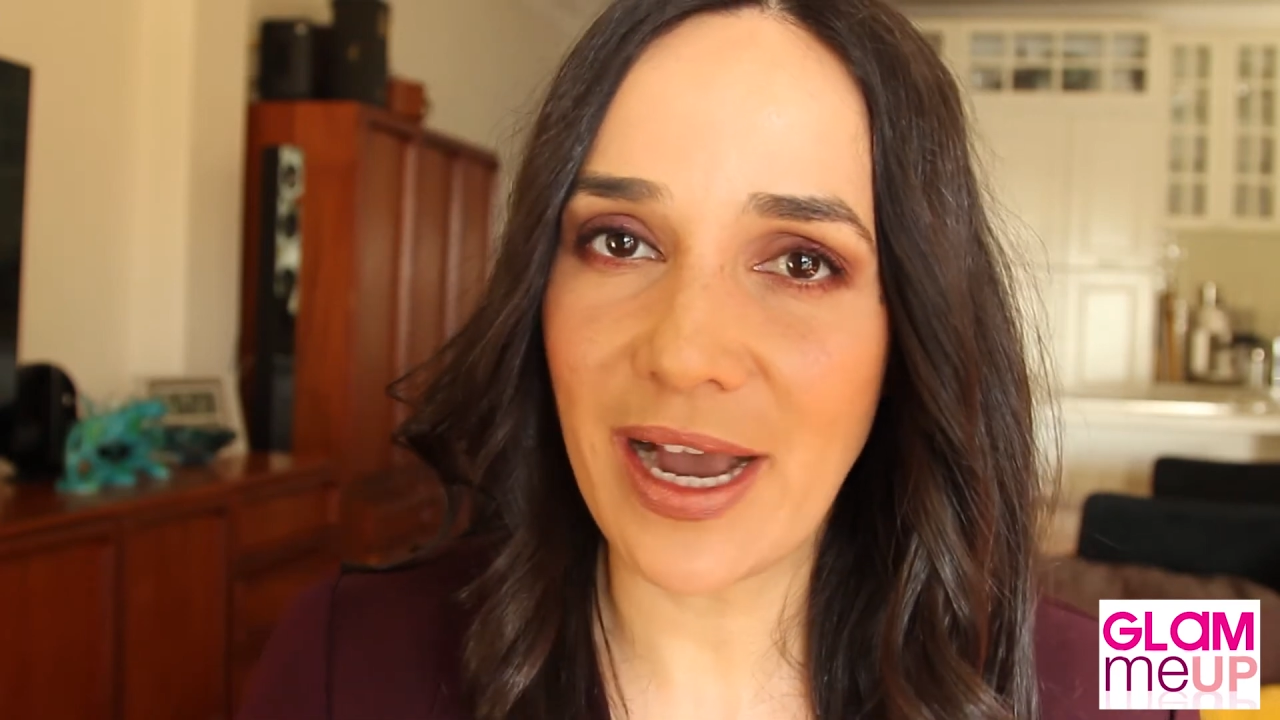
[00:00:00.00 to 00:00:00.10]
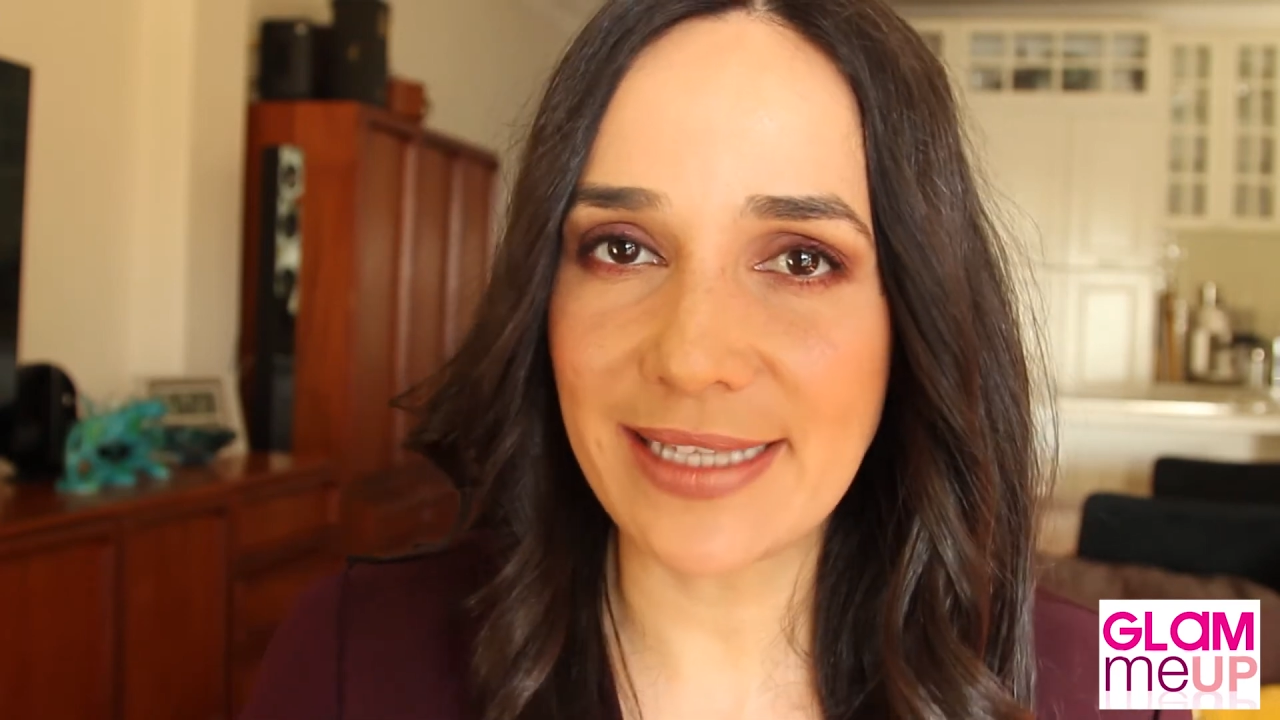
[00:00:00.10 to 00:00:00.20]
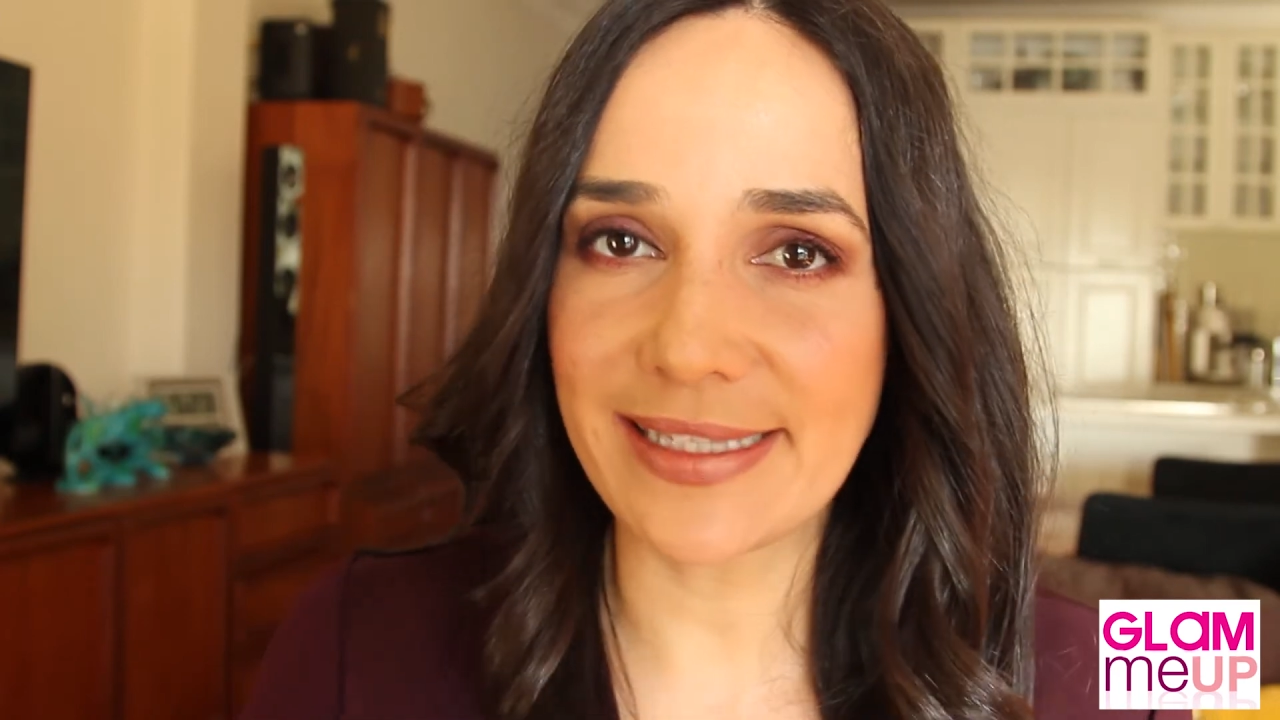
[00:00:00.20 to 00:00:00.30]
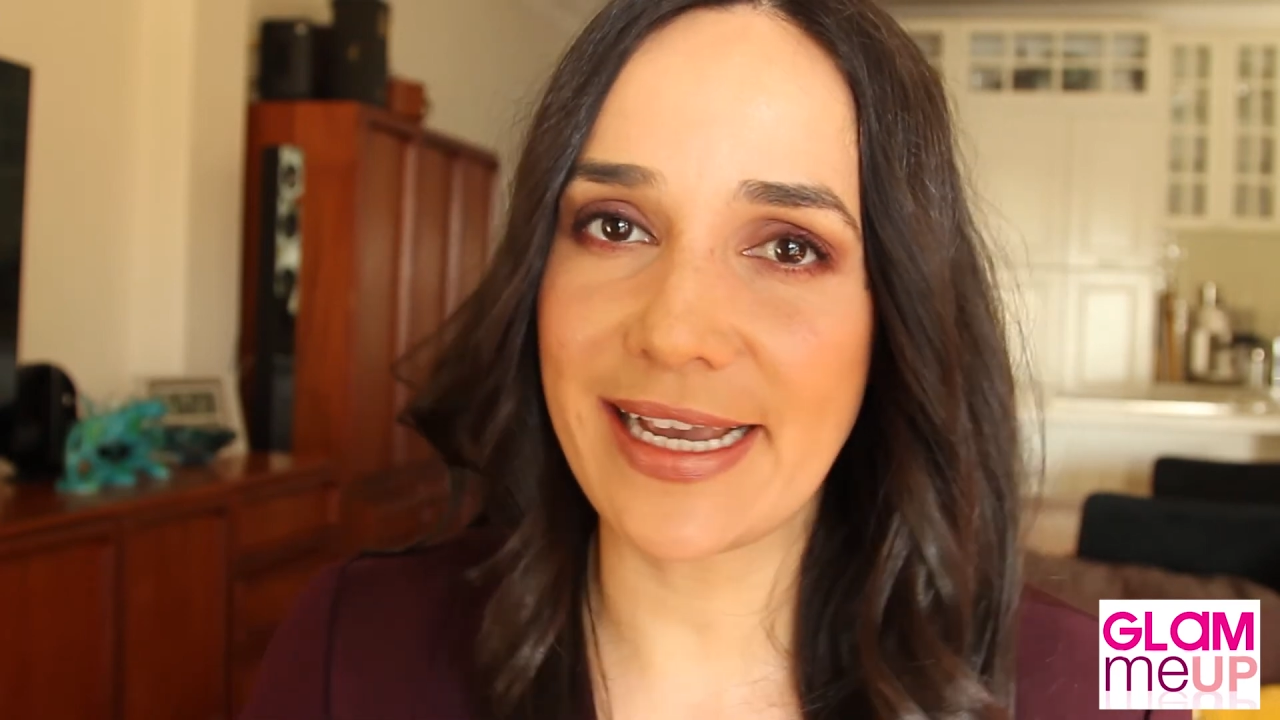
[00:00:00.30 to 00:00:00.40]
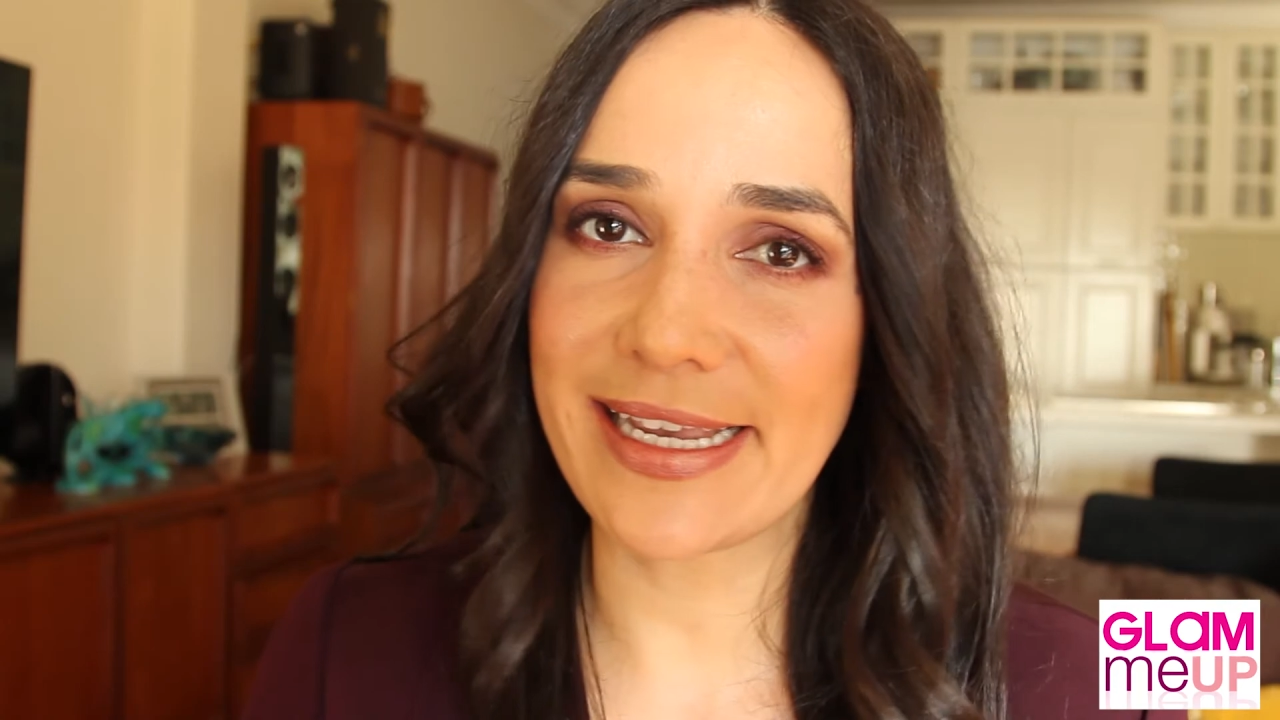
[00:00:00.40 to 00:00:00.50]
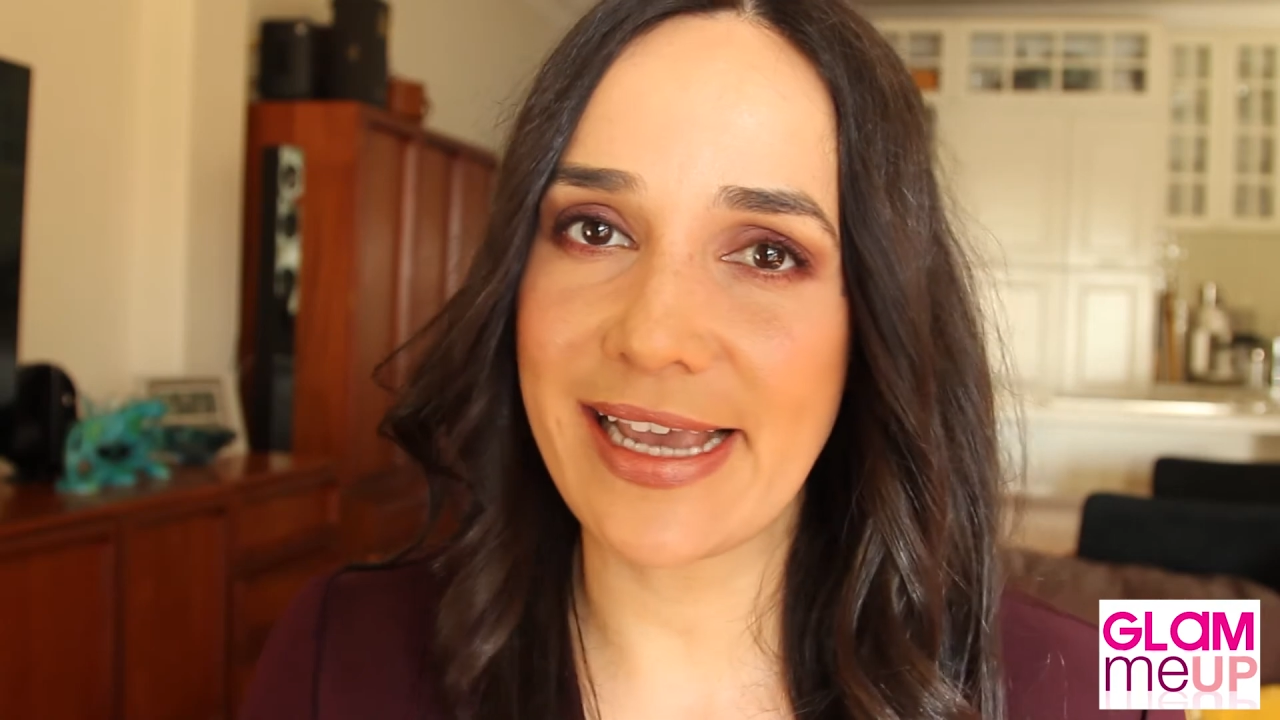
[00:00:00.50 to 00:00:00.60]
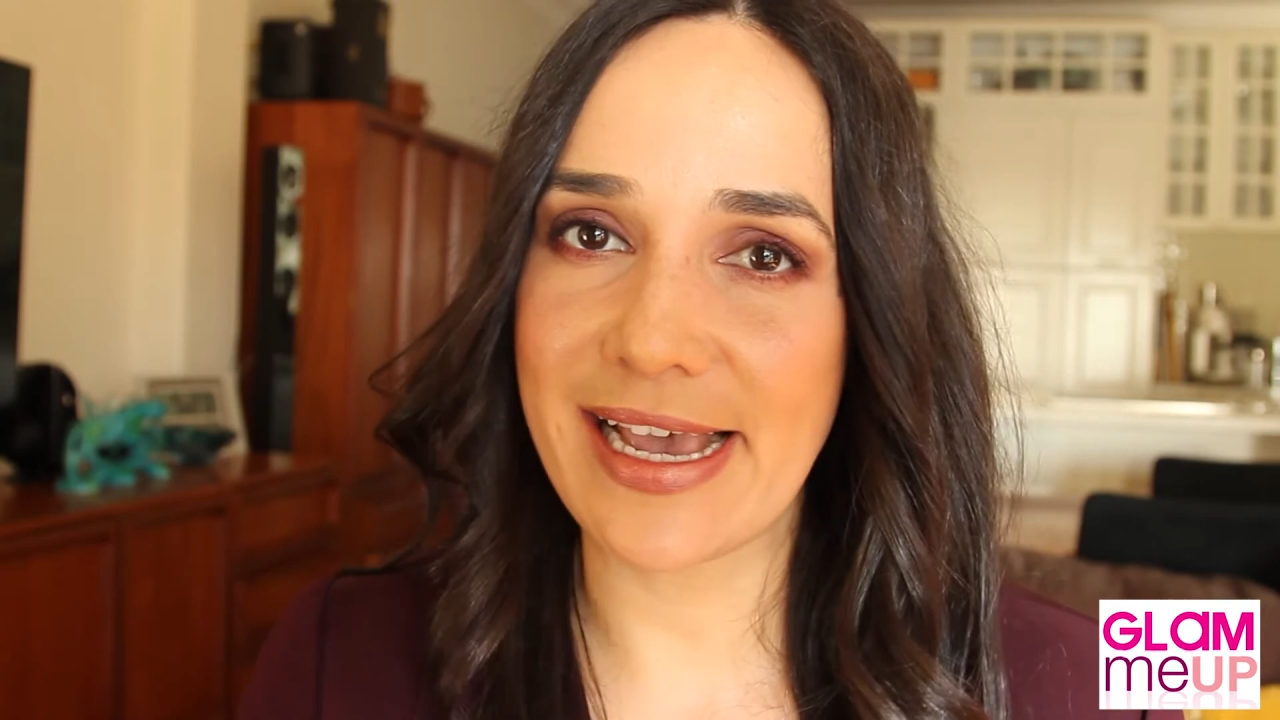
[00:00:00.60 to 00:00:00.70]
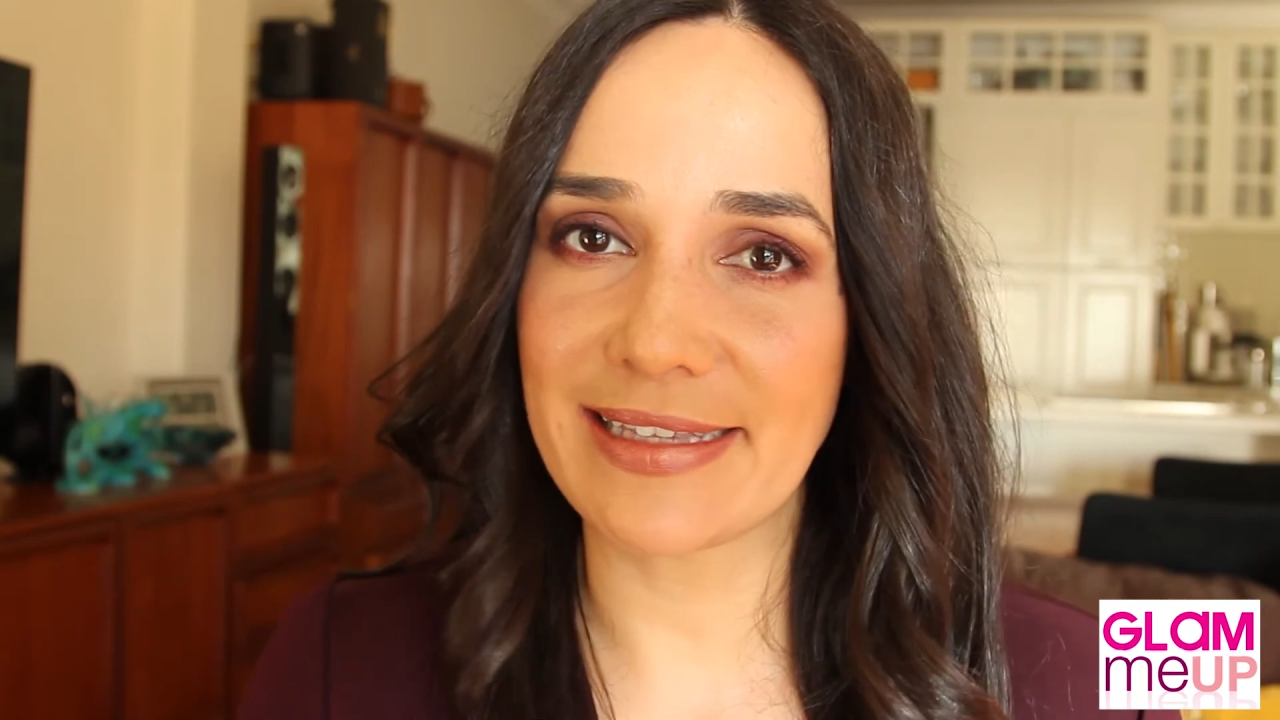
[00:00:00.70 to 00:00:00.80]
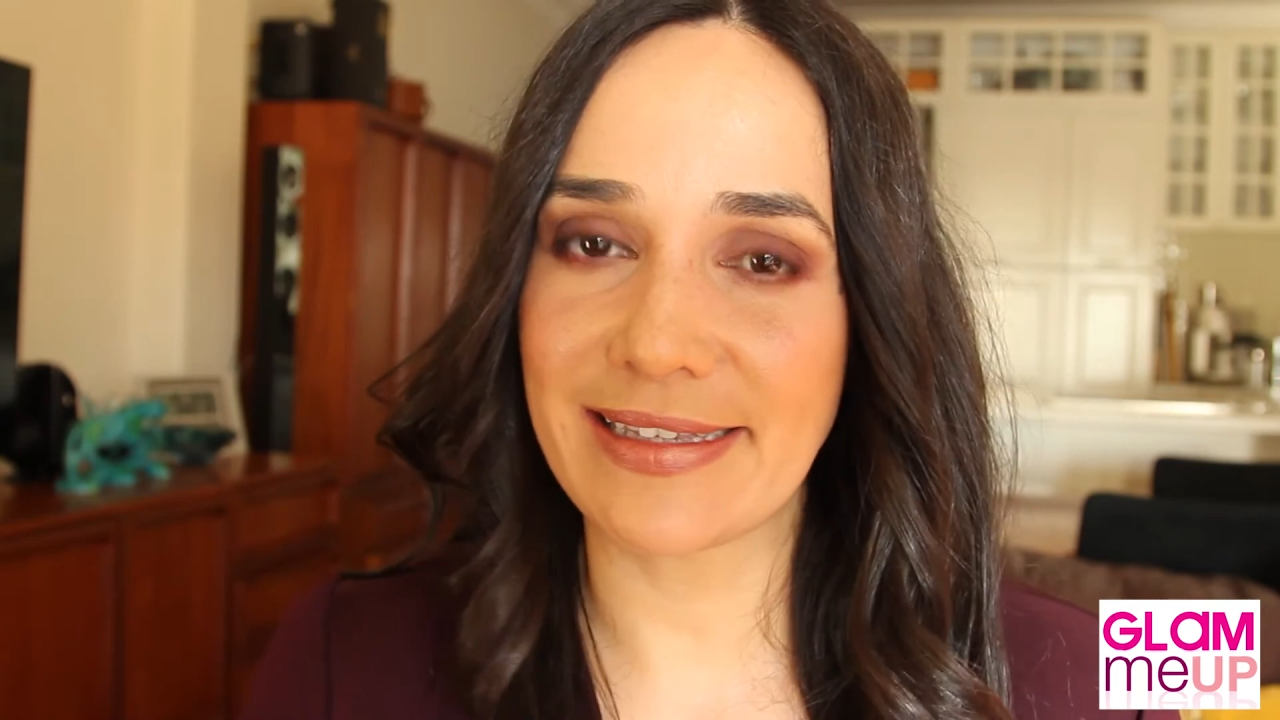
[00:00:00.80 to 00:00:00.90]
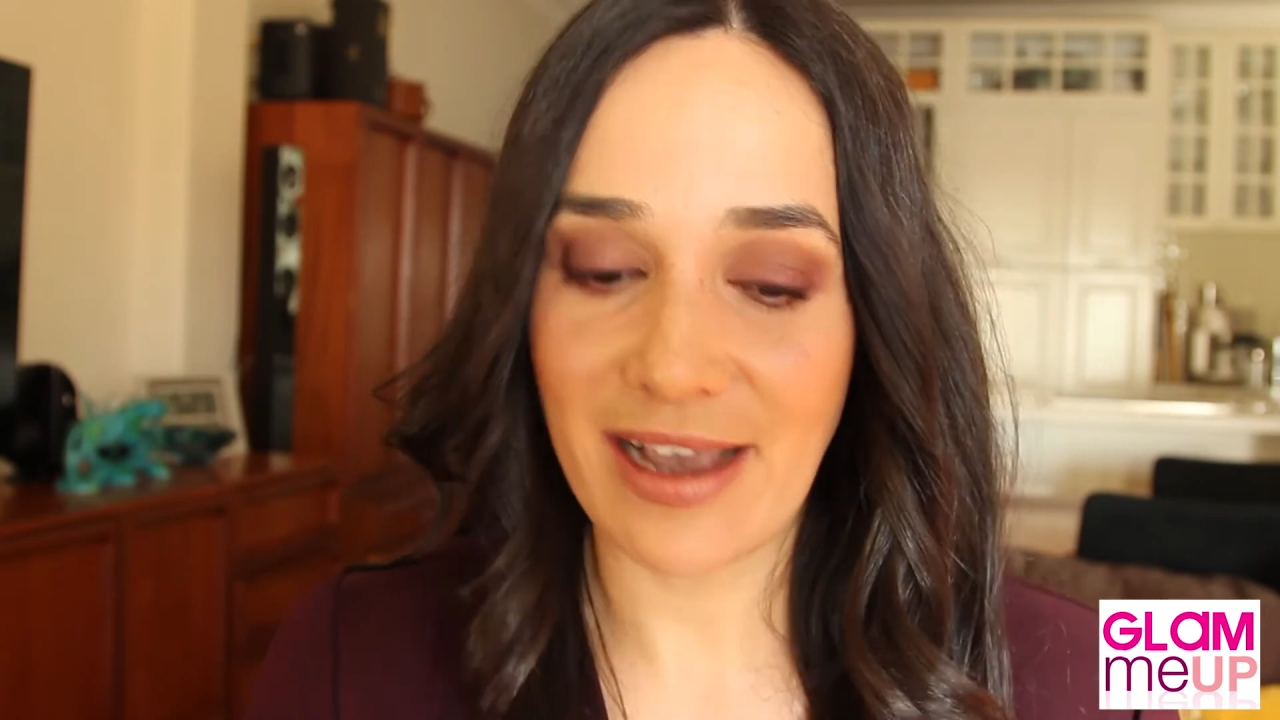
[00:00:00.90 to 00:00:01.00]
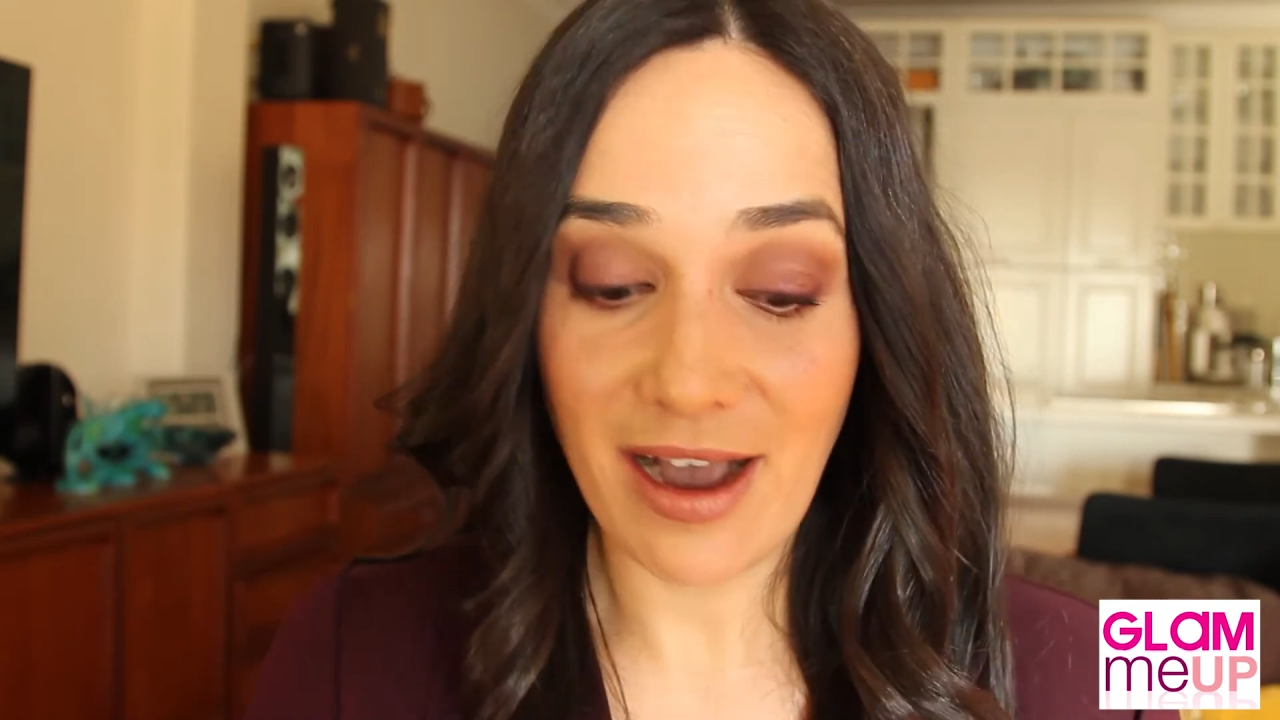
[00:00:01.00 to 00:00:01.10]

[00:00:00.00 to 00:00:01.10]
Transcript: I say yes.